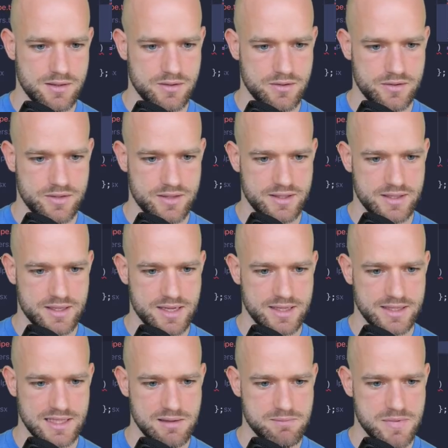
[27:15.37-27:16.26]
an
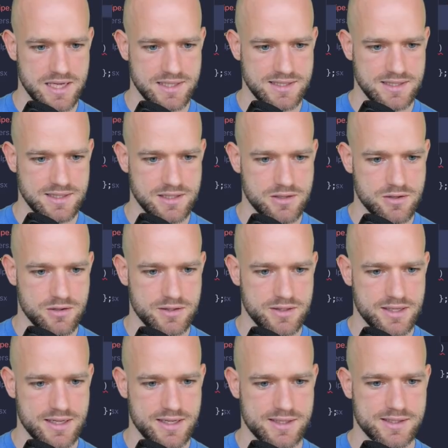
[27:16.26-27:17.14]
animated
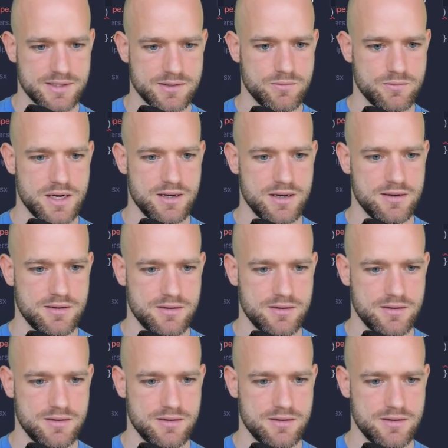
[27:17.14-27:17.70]
node as well.